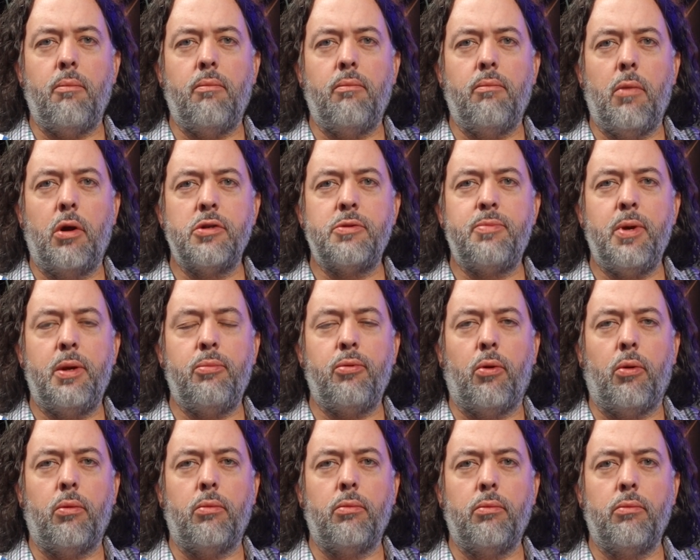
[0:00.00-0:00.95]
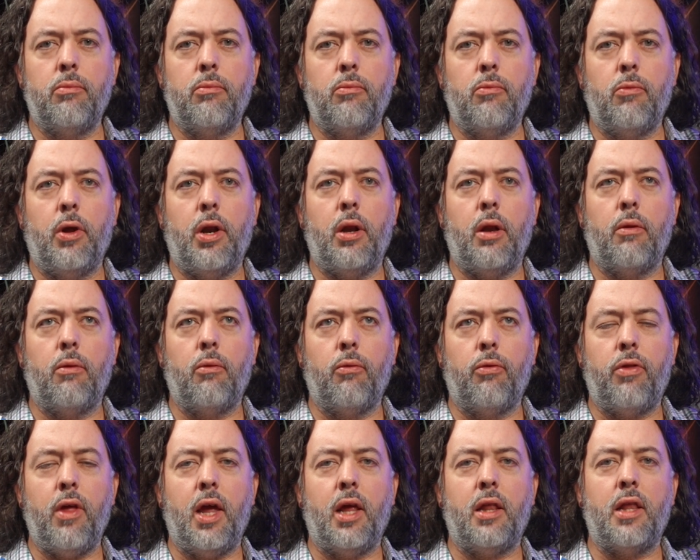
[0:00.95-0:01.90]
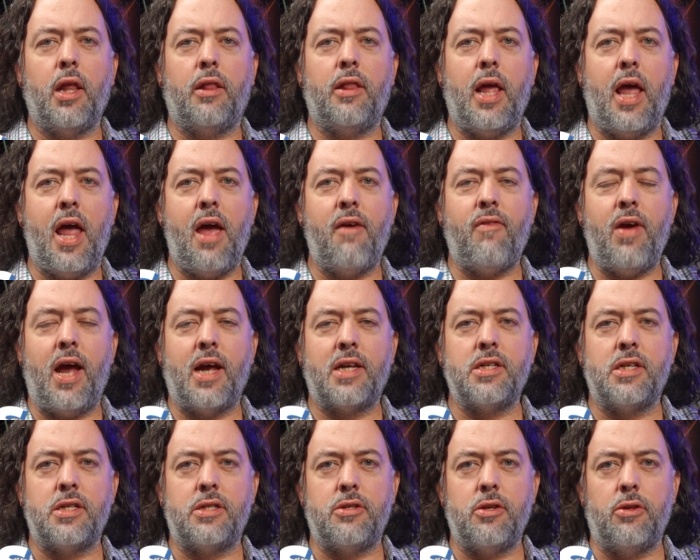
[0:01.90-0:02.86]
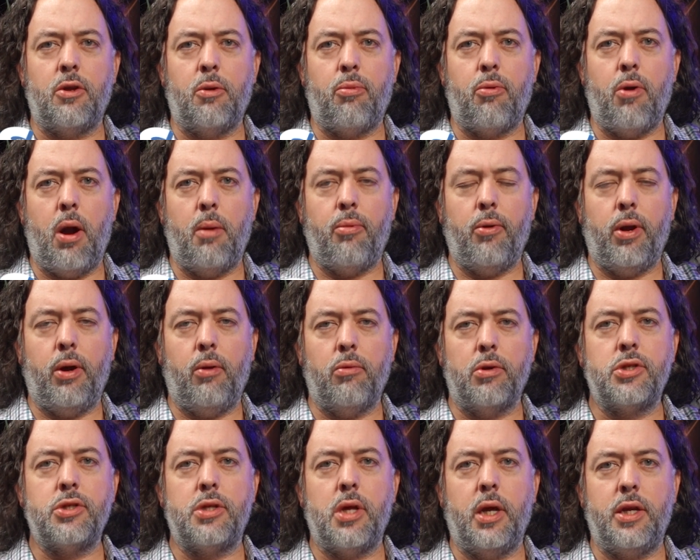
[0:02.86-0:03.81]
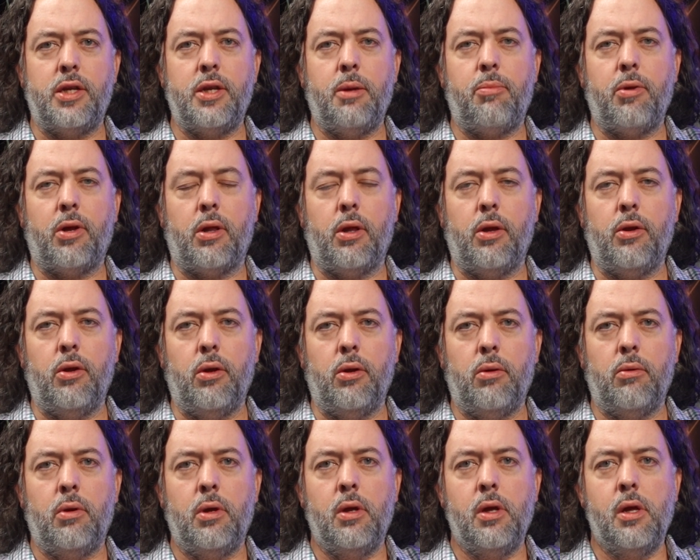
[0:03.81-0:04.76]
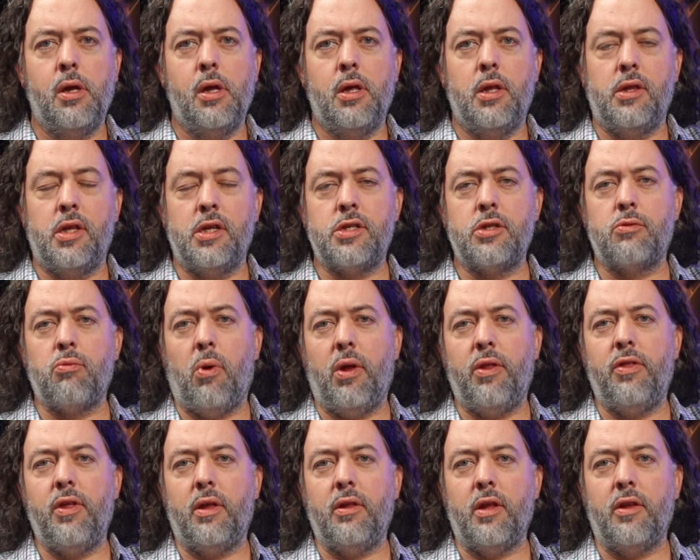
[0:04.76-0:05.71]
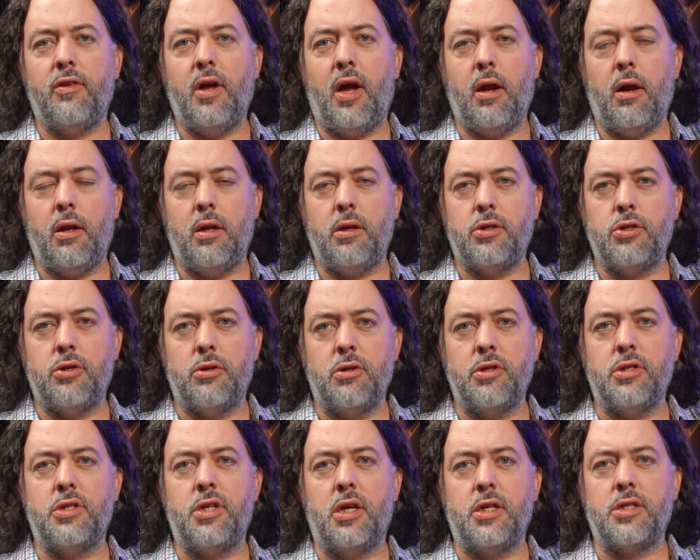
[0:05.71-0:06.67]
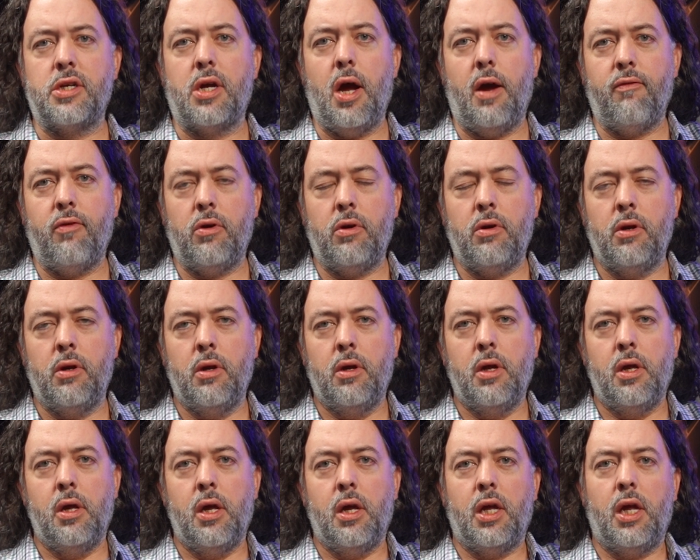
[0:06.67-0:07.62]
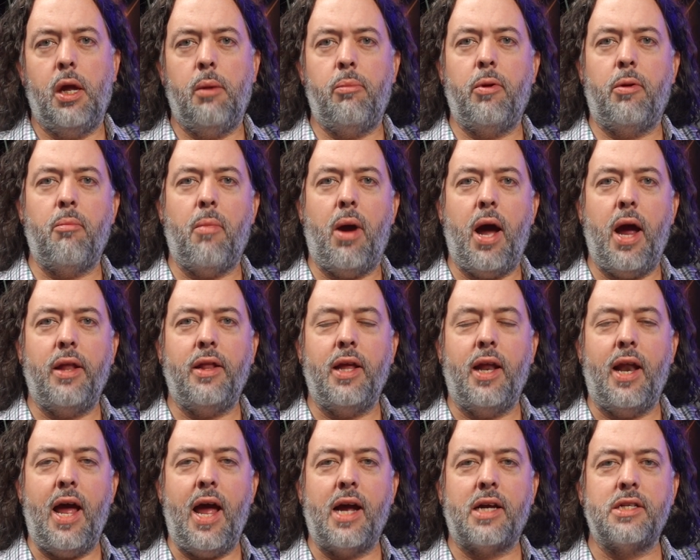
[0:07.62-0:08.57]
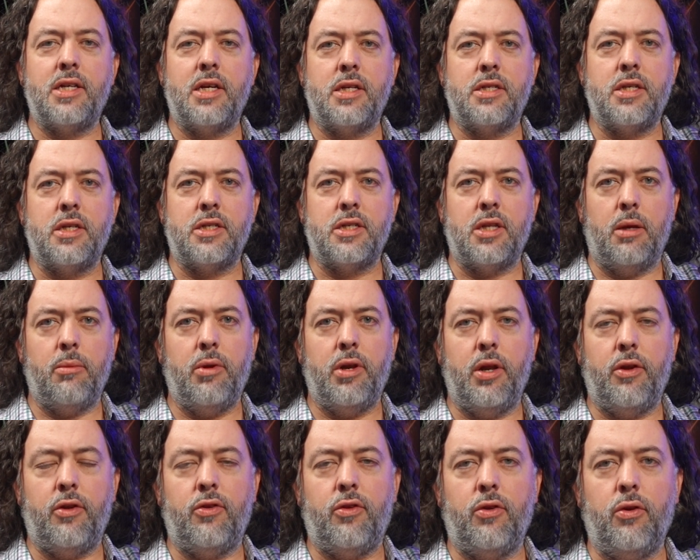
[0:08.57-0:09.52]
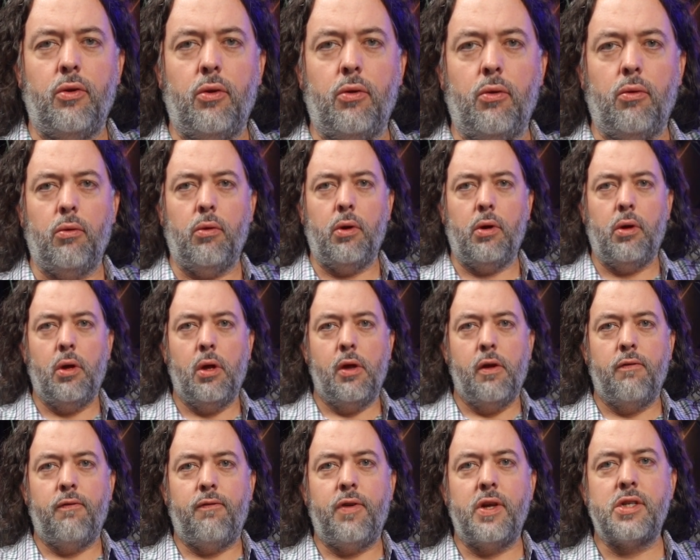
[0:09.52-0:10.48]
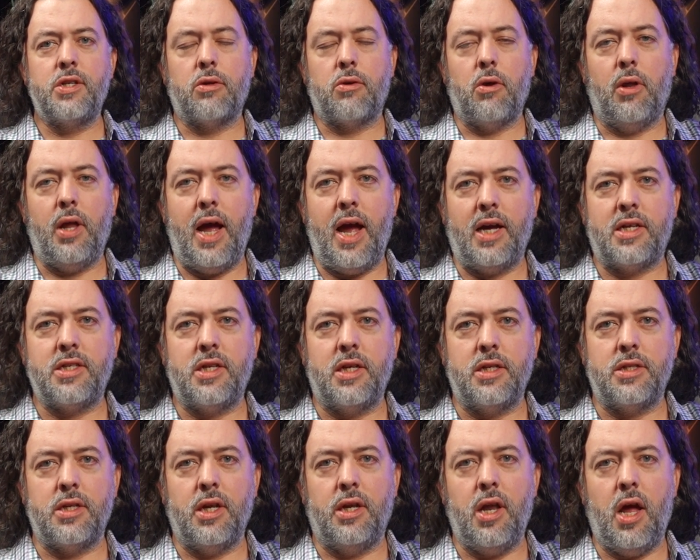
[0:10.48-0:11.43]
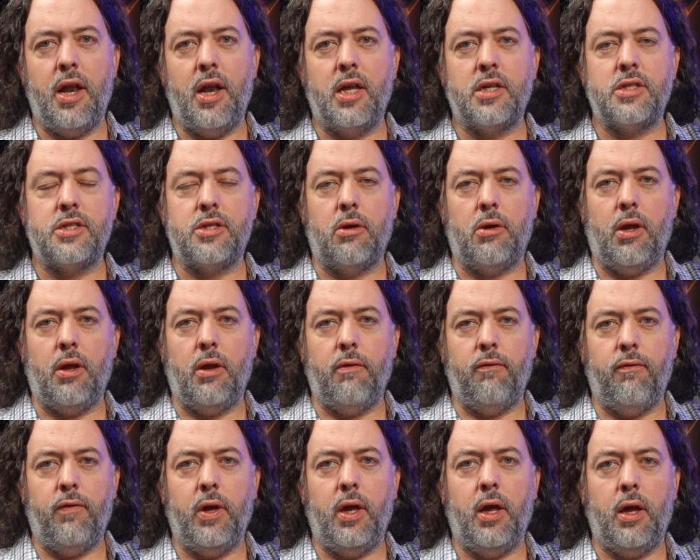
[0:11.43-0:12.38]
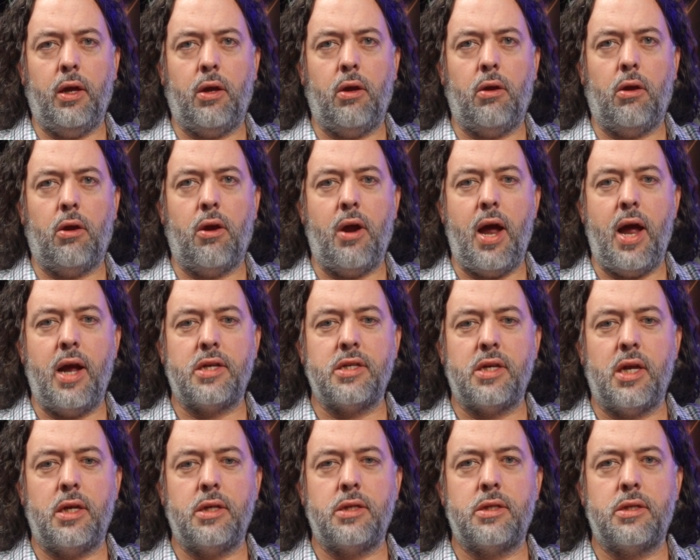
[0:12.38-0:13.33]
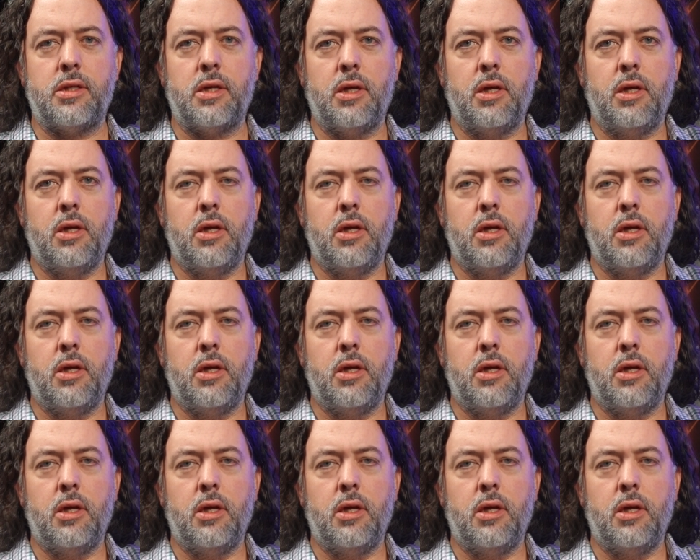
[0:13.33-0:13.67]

Most people would think that they have access to their property, which they typically do. This is one thing that title insurance does cover. Keep in mind that access is limited to physical access and not necessarily vehicular access.